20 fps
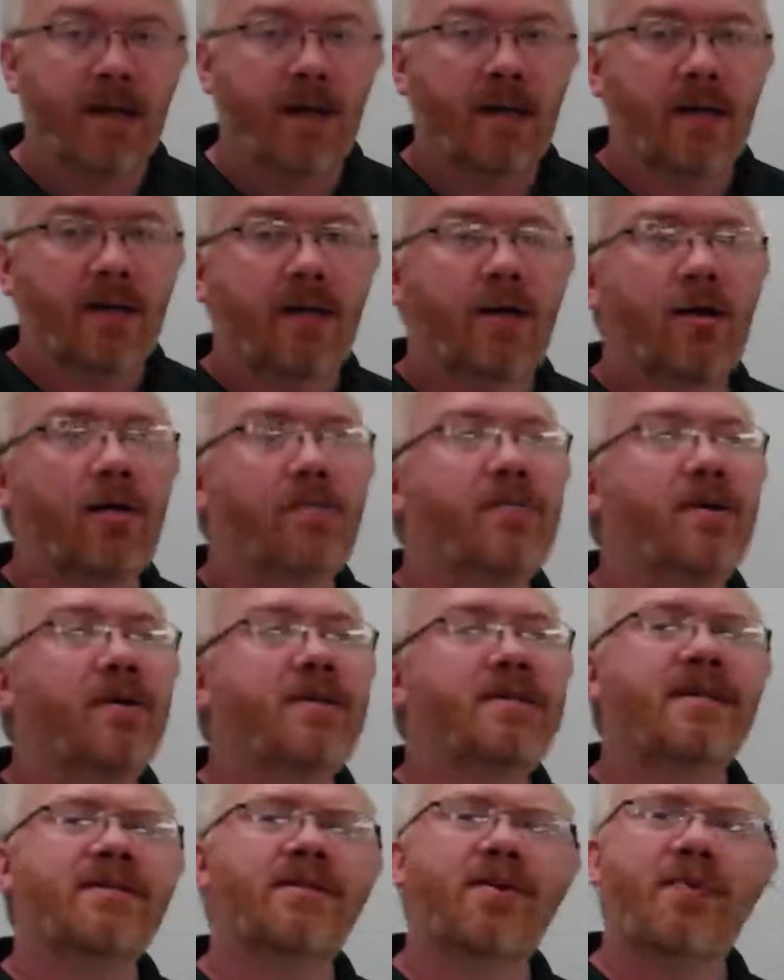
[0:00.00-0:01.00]
Now, your book
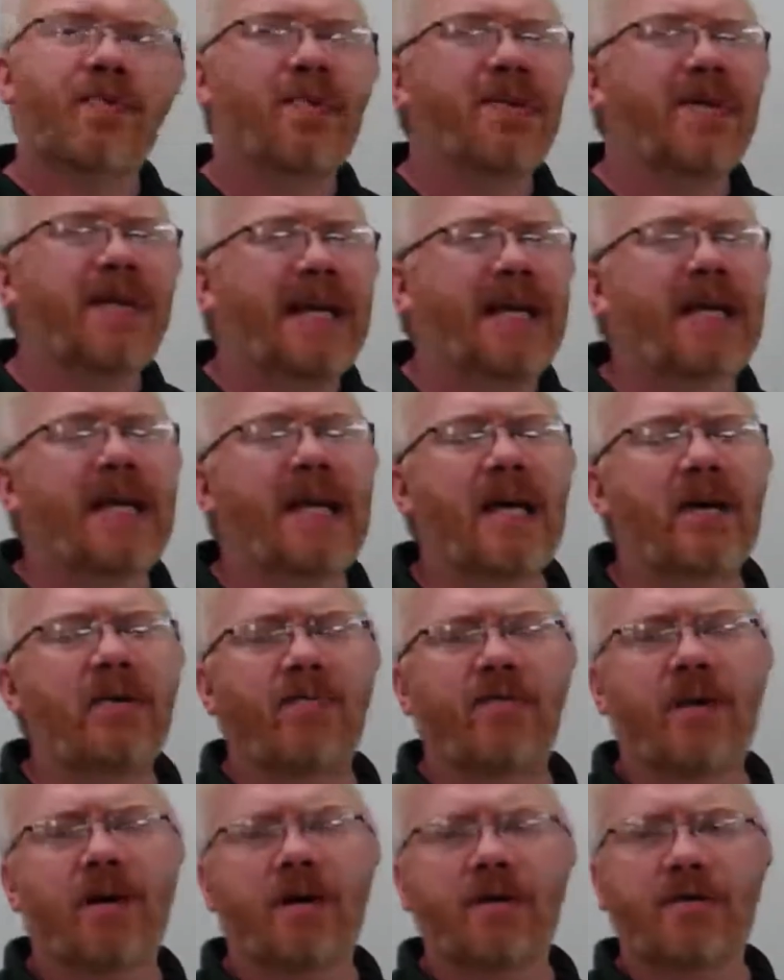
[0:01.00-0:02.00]
doesn't really
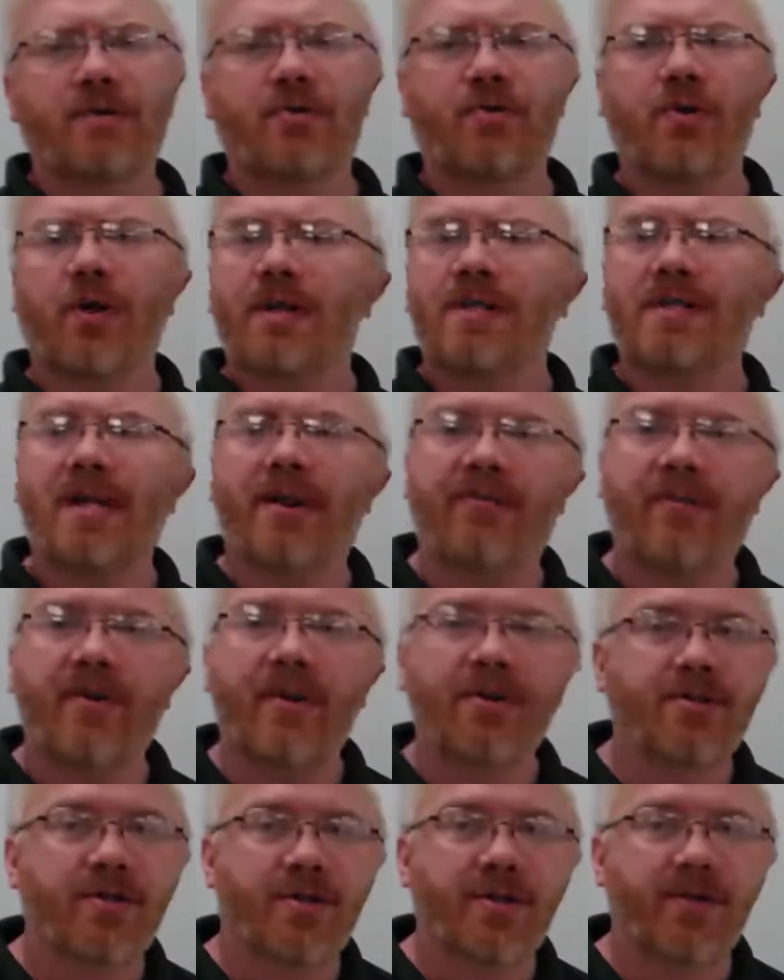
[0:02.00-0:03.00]
give a strong
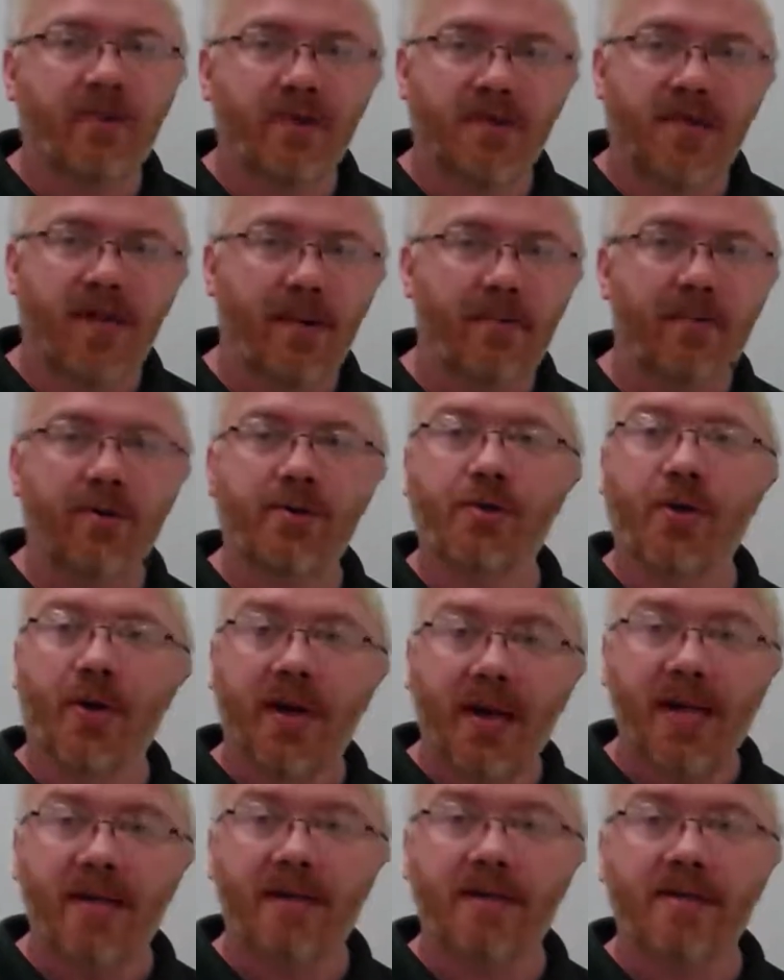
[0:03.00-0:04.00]
definition of what temperature
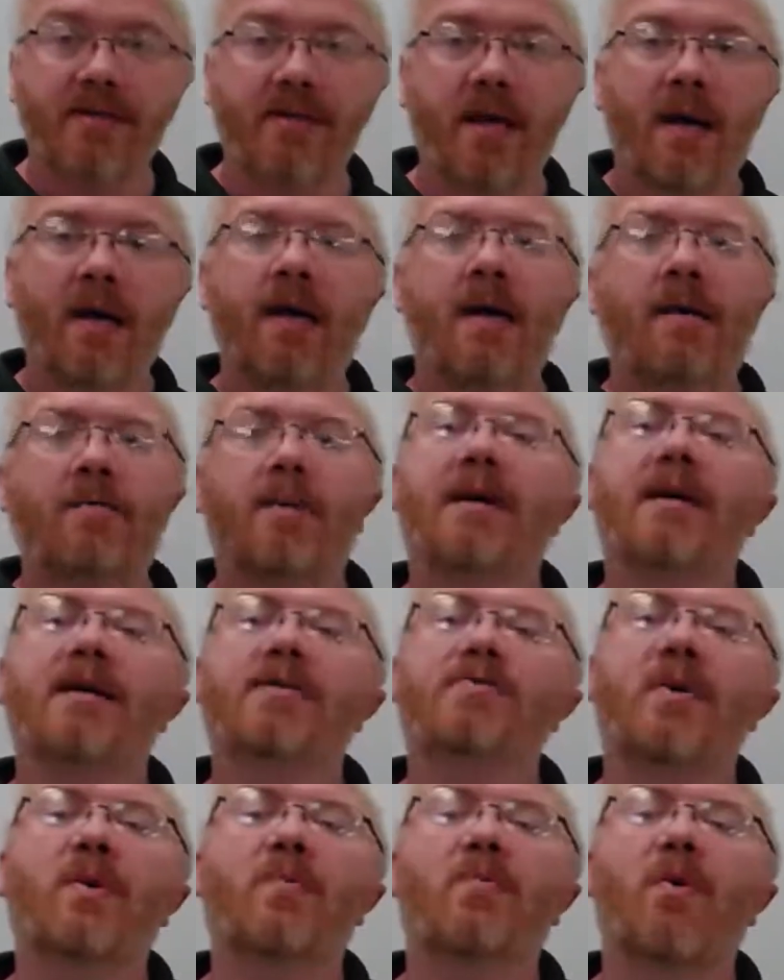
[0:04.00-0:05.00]
is because
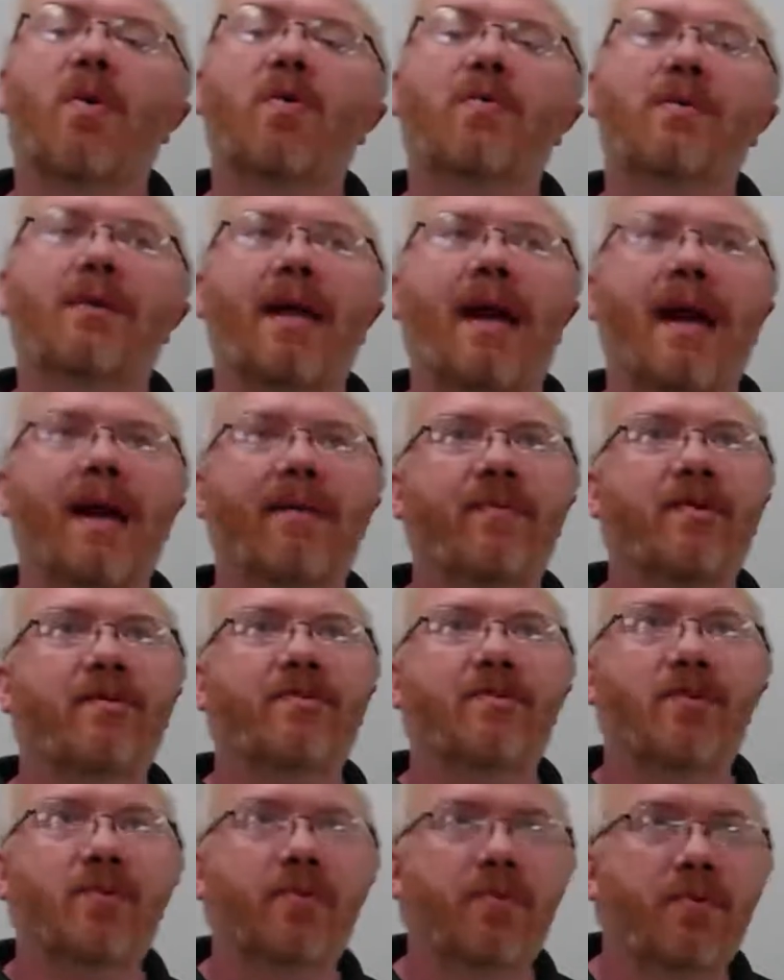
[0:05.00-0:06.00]
we won't have the
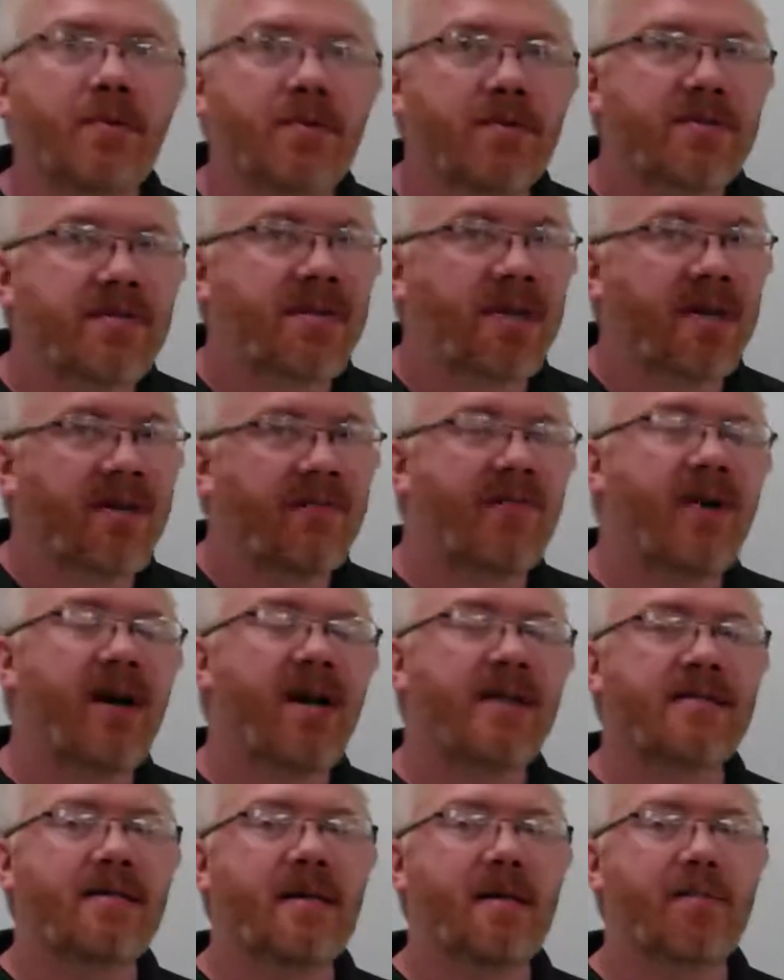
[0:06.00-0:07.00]
tools to
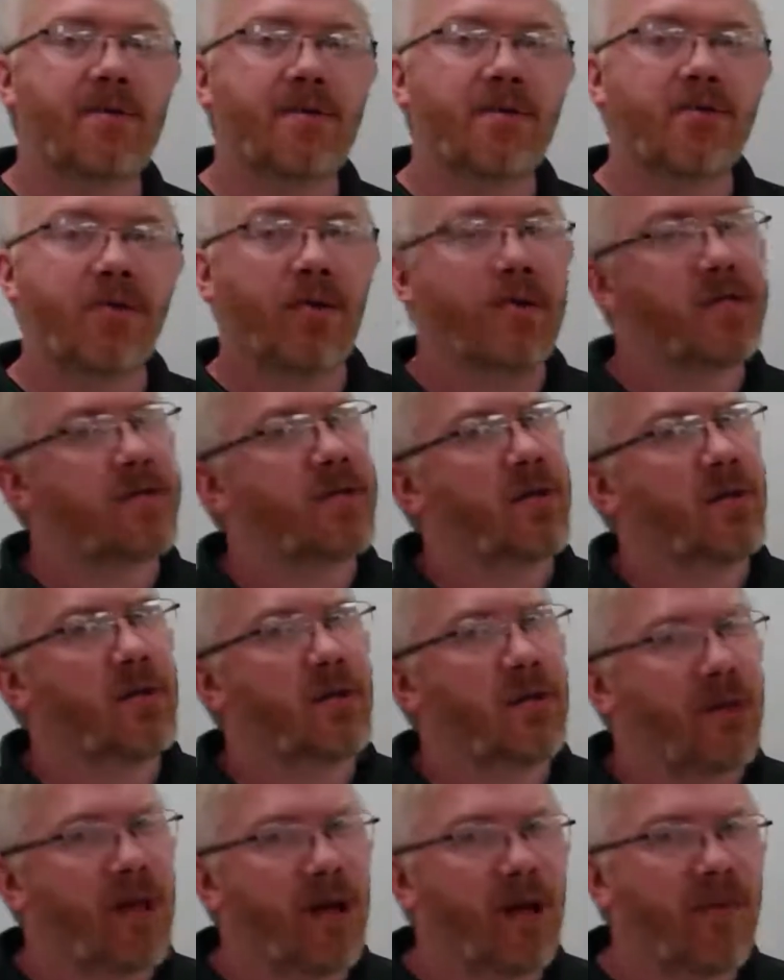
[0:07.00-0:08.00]
define temperature
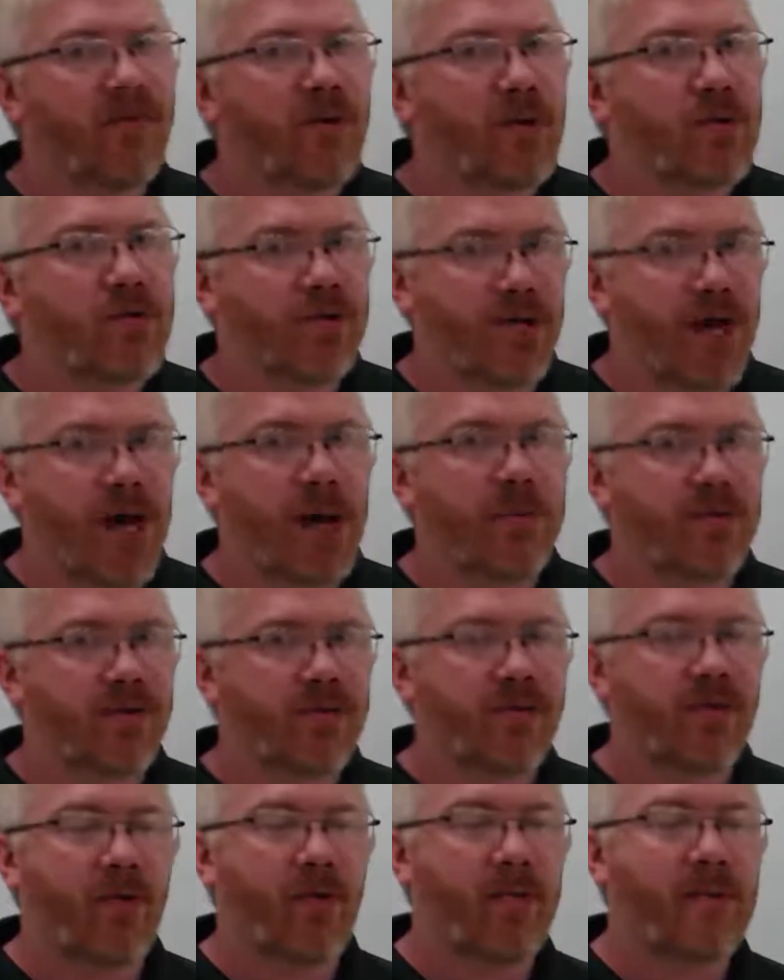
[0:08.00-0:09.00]
until a few chapters
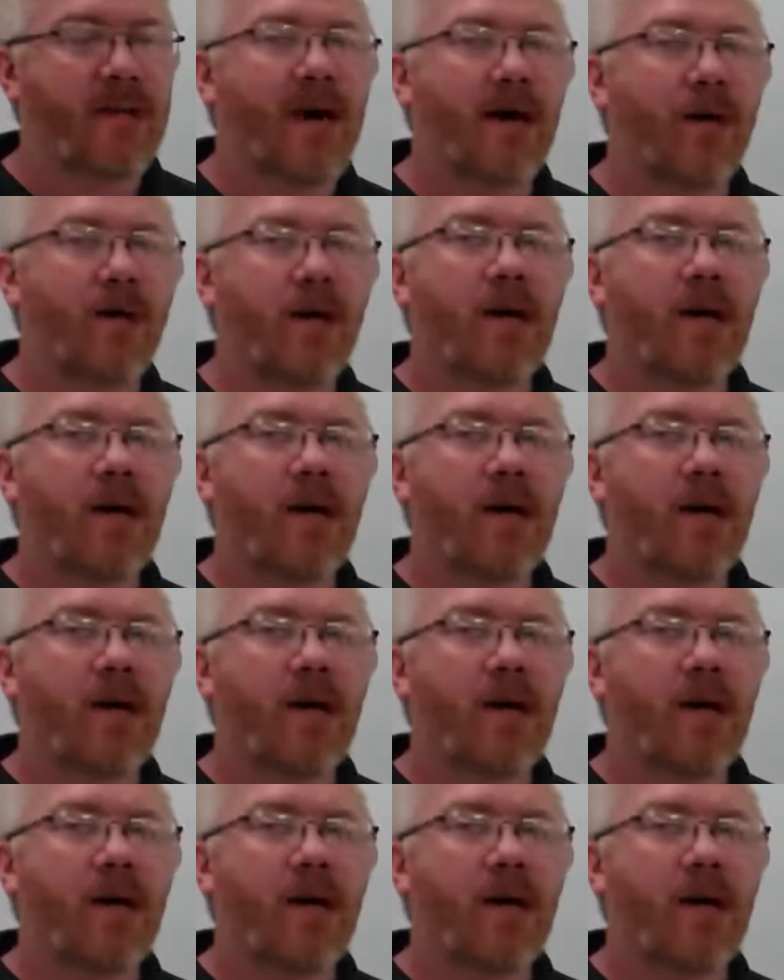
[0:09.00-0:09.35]
from now.